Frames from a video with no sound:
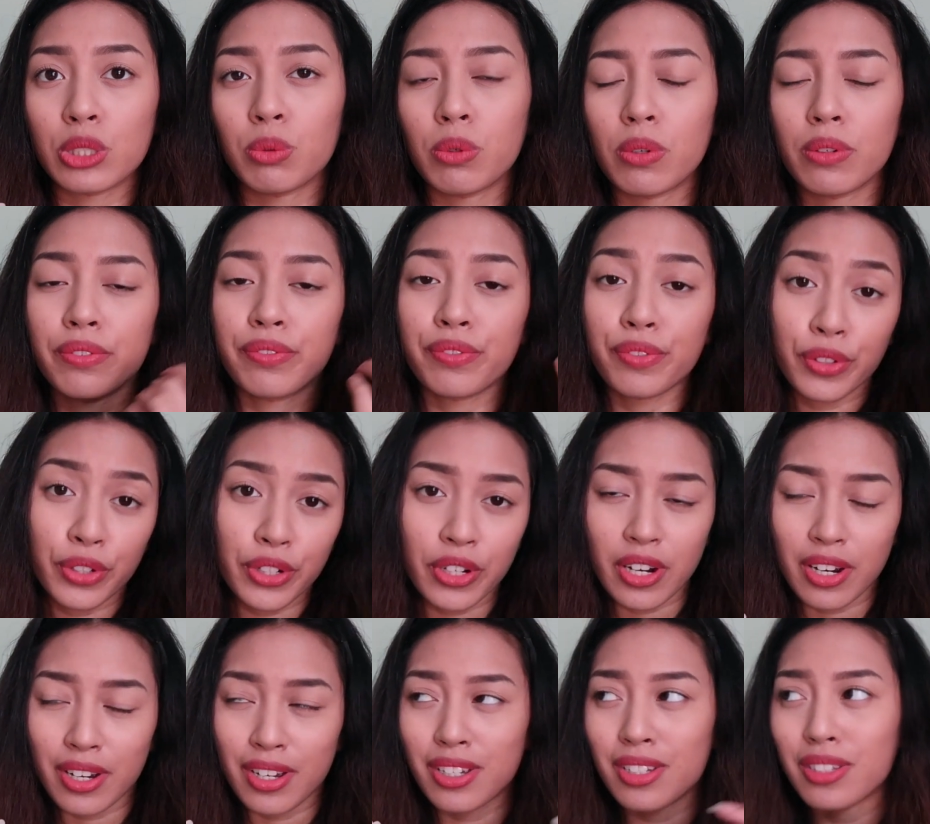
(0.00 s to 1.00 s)
as well for
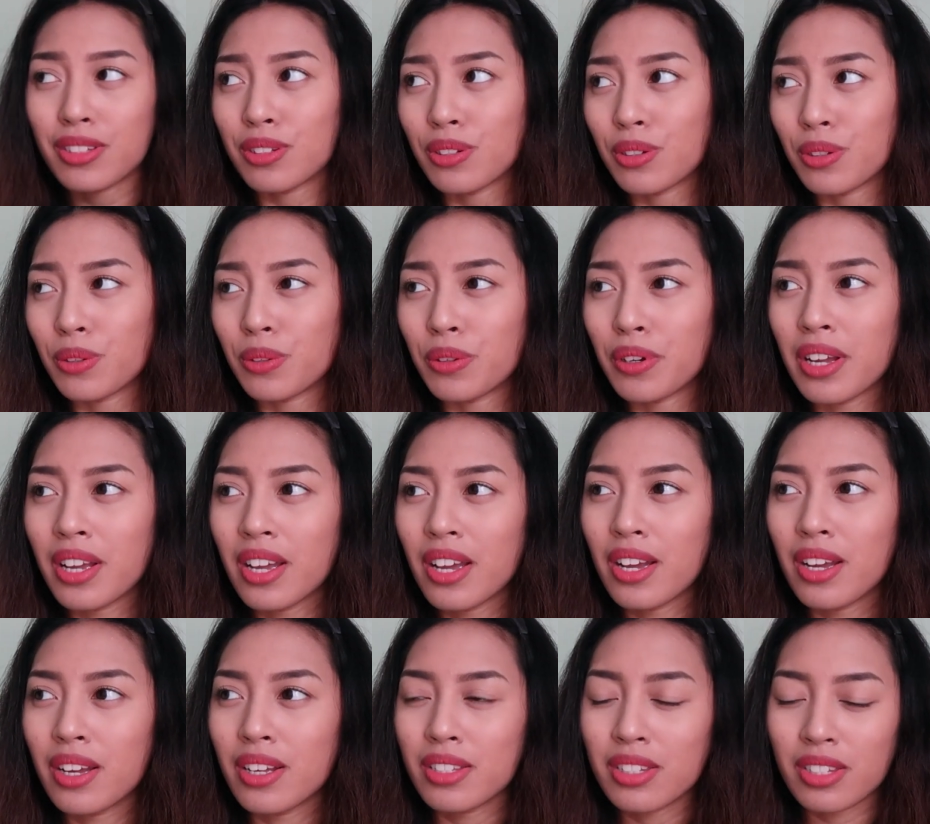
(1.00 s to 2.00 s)
your eyes so
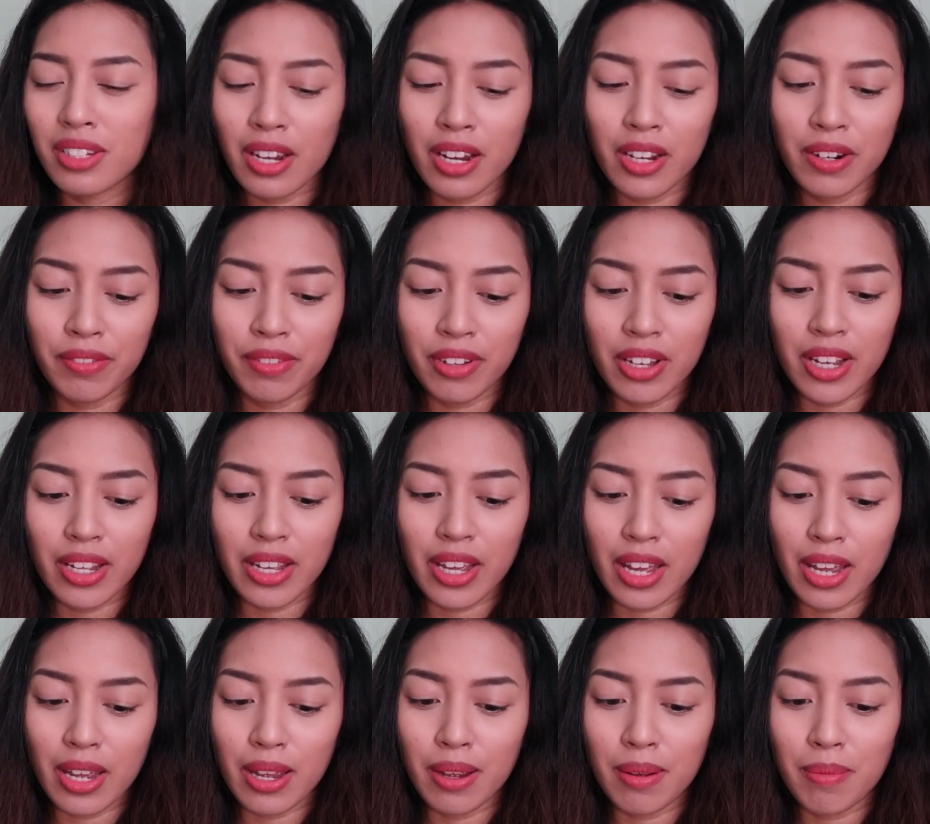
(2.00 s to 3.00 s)
it's kind of like
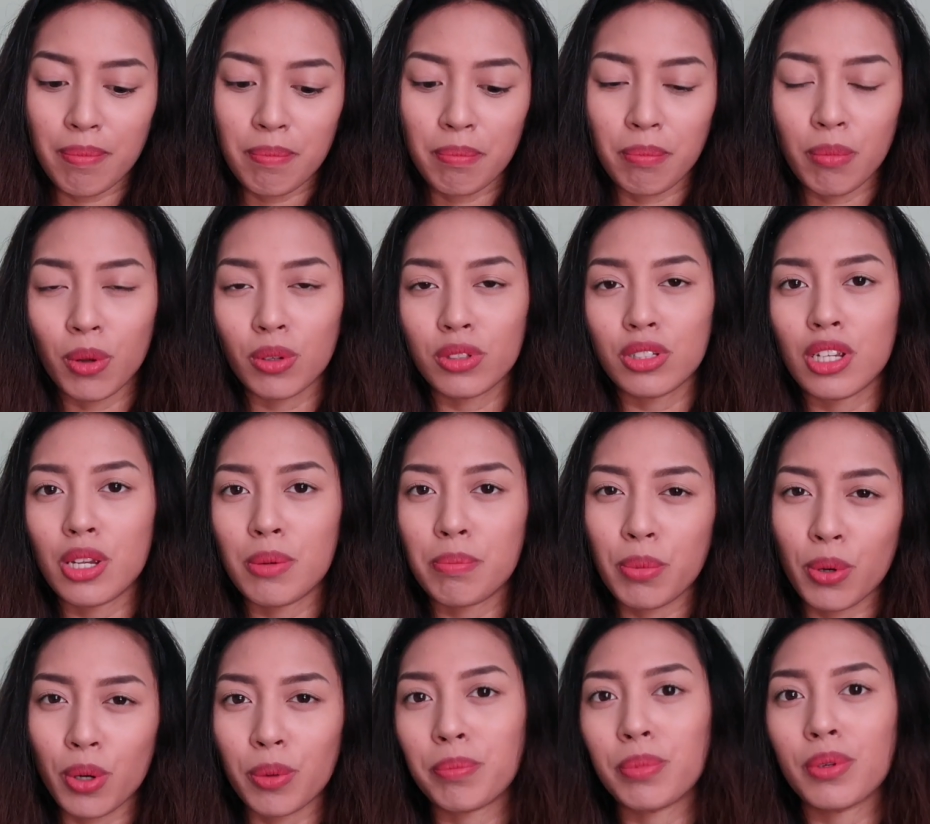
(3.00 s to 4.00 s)
a
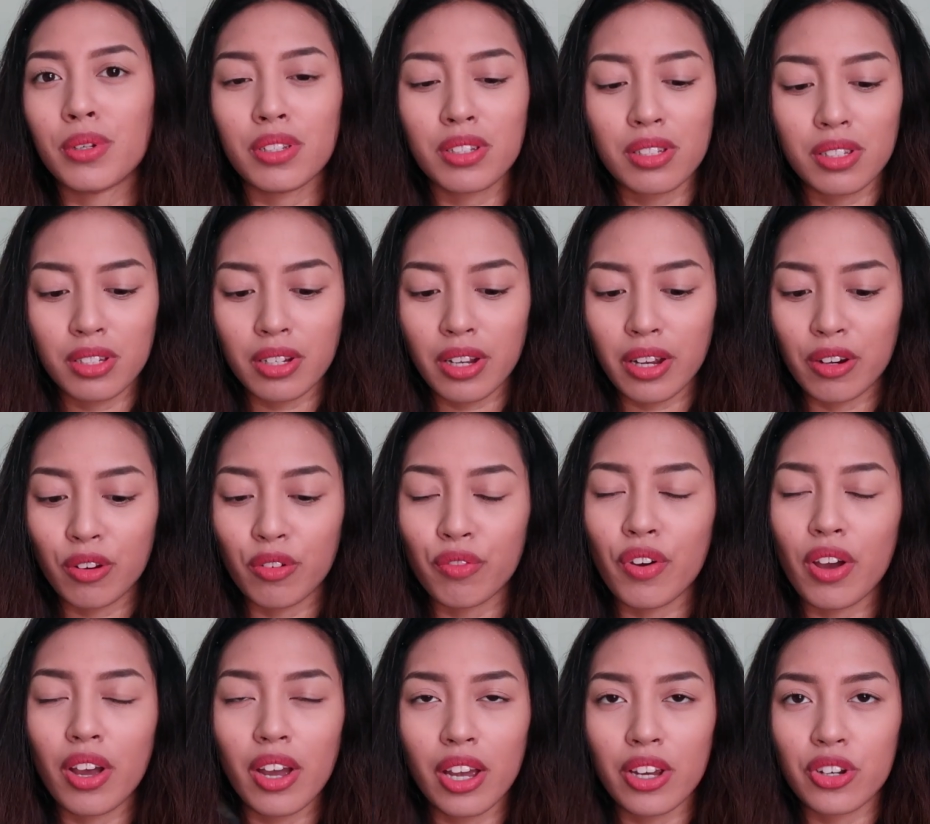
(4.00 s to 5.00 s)
multi-purpose kind of
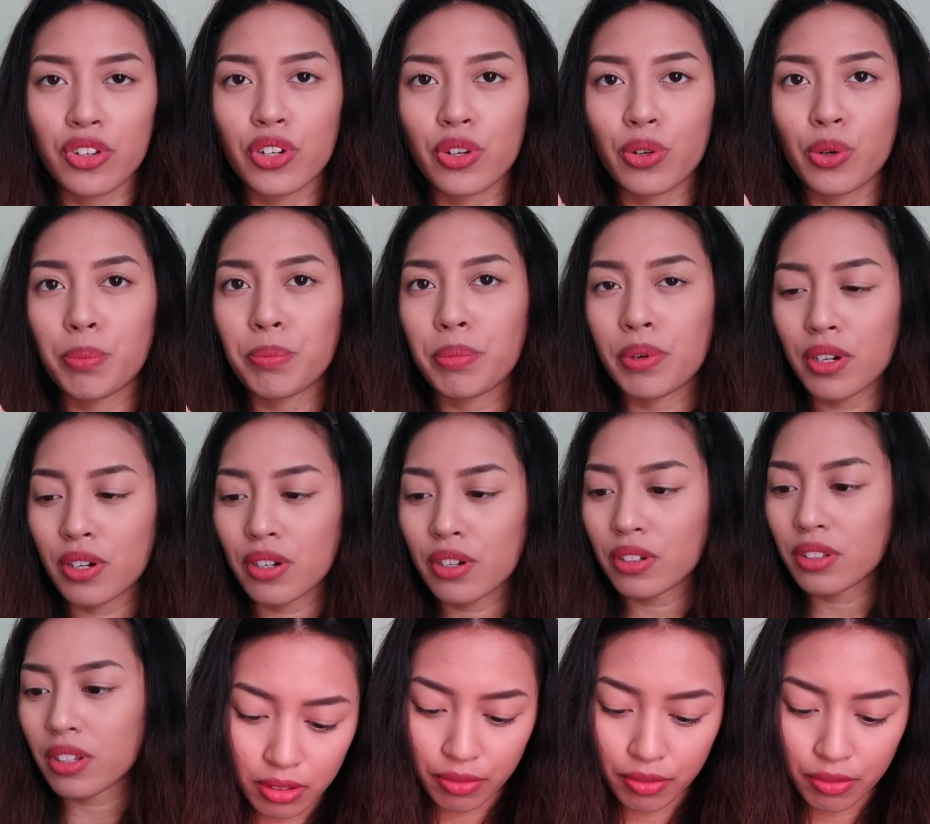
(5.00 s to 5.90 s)
eyeshadow product.